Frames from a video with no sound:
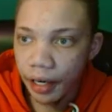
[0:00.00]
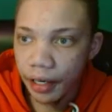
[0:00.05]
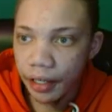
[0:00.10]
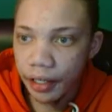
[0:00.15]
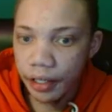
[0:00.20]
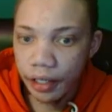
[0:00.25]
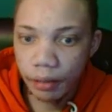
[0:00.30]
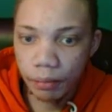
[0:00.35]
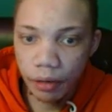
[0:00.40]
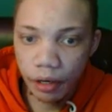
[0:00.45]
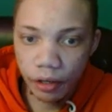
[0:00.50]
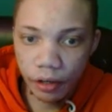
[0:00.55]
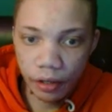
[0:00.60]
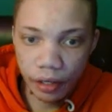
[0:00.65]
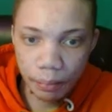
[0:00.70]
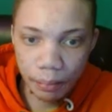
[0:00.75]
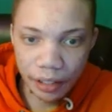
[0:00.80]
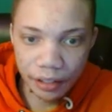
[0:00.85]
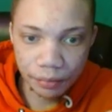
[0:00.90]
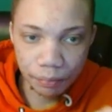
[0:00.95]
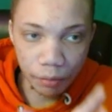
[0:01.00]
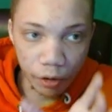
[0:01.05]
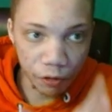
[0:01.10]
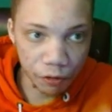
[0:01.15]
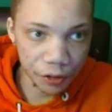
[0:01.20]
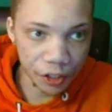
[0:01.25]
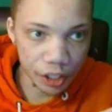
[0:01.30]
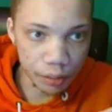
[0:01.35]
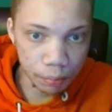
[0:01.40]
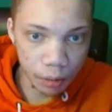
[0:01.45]
here. I'm gonna go ahead and make both
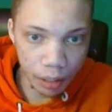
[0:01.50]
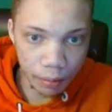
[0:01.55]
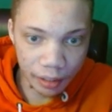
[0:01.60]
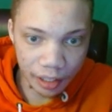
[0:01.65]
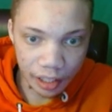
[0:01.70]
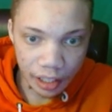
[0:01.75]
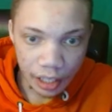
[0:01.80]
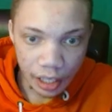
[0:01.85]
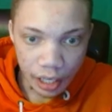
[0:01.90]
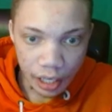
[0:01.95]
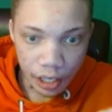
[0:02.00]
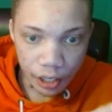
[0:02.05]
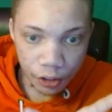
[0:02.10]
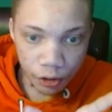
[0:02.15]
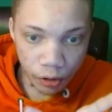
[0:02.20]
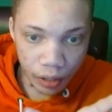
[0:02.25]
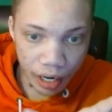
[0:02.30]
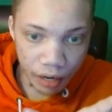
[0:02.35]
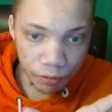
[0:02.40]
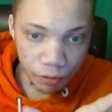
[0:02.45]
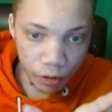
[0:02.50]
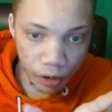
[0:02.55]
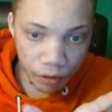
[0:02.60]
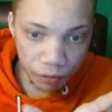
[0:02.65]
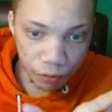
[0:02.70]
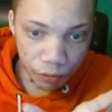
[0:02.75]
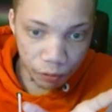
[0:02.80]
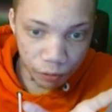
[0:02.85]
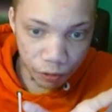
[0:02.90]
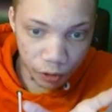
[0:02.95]
of these public, and you're gonna have one
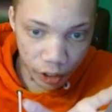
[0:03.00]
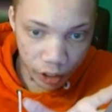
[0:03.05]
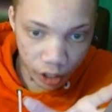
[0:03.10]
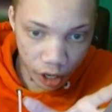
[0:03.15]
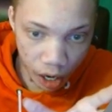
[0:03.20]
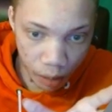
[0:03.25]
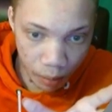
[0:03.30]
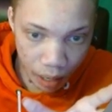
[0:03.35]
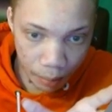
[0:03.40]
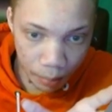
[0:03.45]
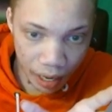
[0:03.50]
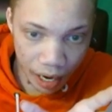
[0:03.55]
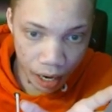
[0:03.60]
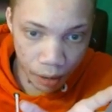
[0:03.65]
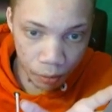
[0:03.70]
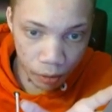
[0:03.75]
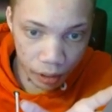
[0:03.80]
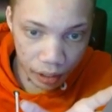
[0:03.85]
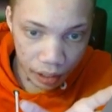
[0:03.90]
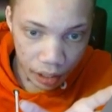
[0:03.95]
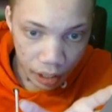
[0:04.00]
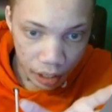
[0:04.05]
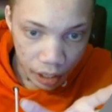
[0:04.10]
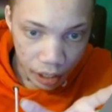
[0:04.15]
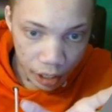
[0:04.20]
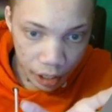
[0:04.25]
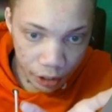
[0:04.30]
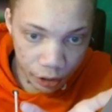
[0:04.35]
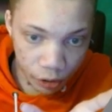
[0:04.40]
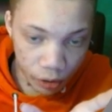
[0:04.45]
for the Combat Man one,
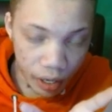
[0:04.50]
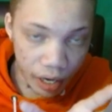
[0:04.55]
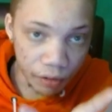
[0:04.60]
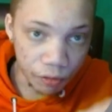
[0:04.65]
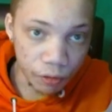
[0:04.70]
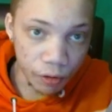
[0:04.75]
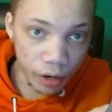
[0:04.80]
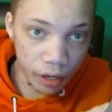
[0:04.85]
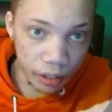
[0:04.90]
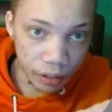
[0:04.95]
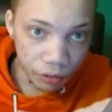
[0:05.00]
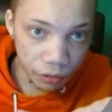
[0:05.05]
and you're gonna have one